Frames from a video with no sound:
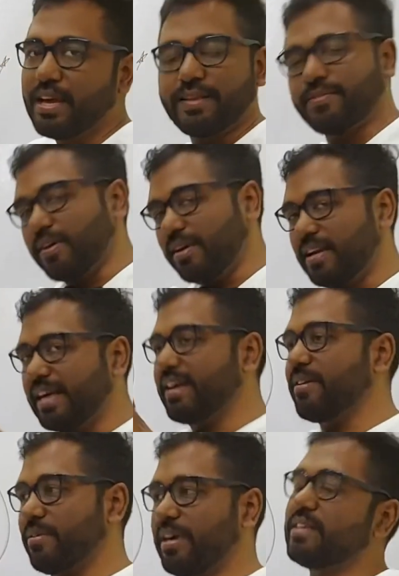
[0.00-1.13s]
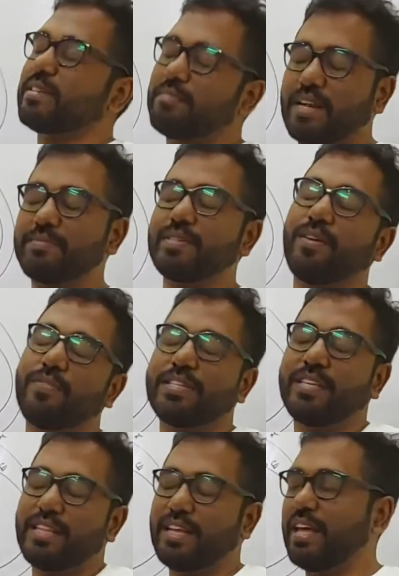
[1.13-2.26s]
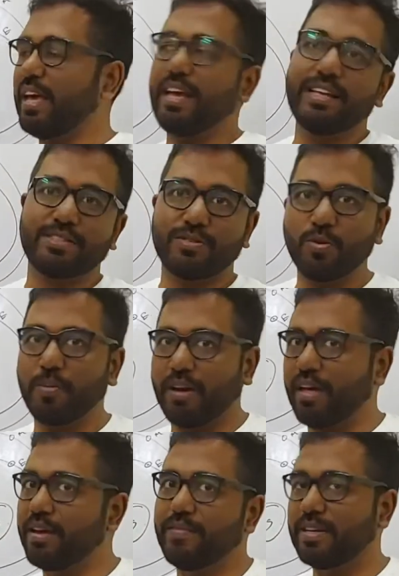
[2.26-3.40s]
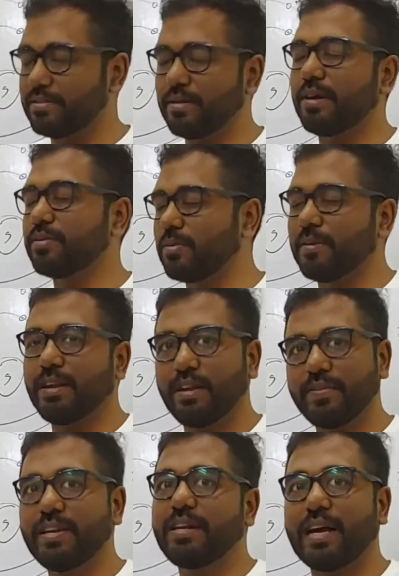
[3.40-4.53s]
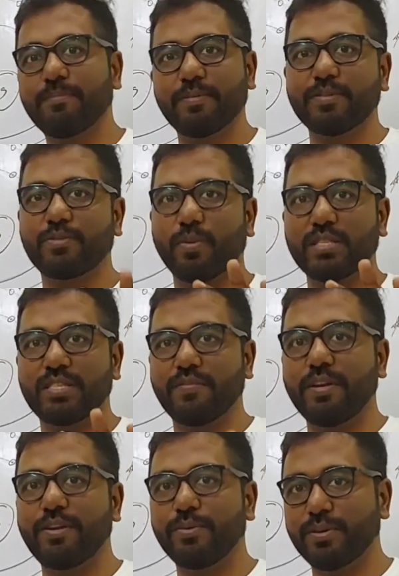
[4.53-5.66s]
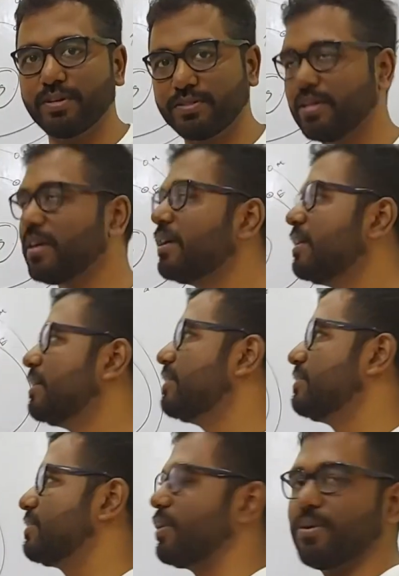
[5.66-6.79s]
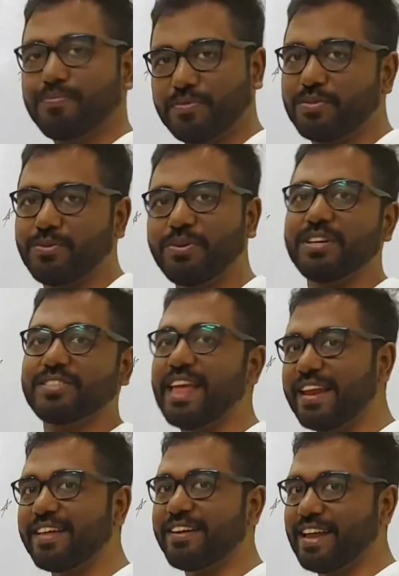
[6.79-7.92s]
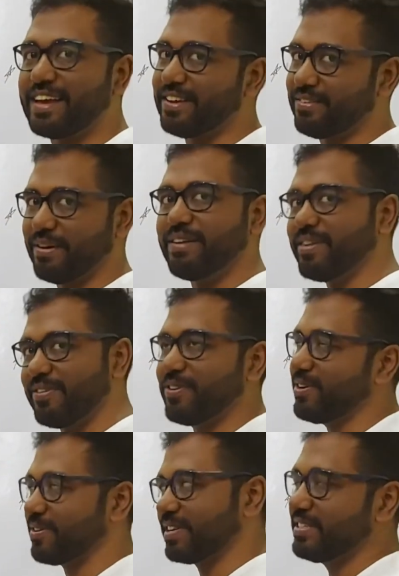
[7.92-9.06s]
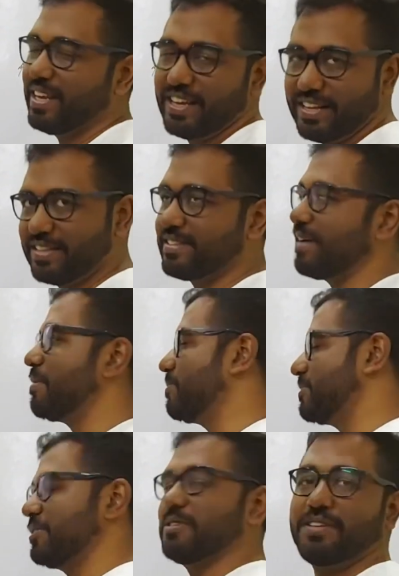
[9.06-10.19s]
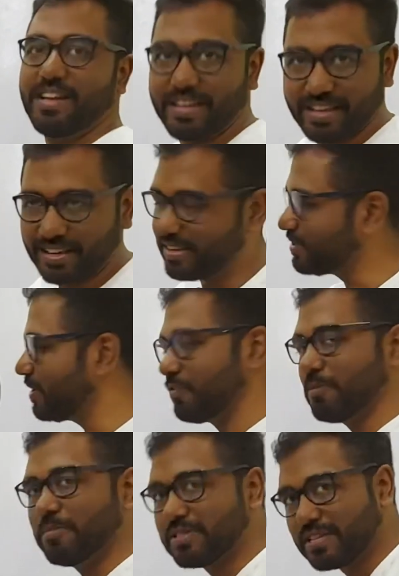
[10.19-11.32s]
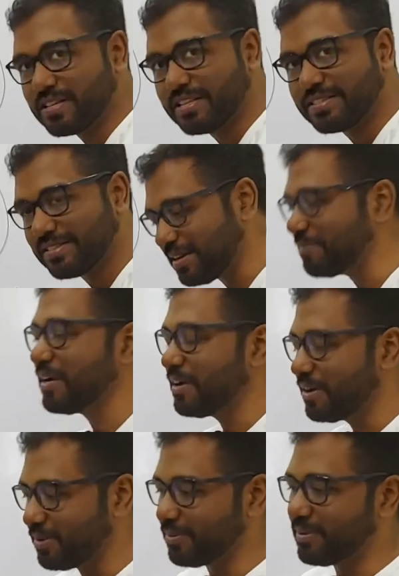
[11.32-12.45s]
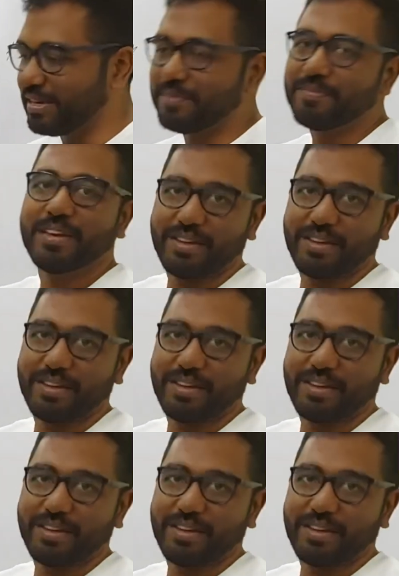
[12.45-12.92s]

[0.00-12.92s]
It's not like, okay, sometimes they always say that, hey, it's a super rare event. It's not a super rare event. It happens once every 2 years. So 2 years later, like in 2024, you're going to see the same opposition again. So if you missed it this year, don't worry.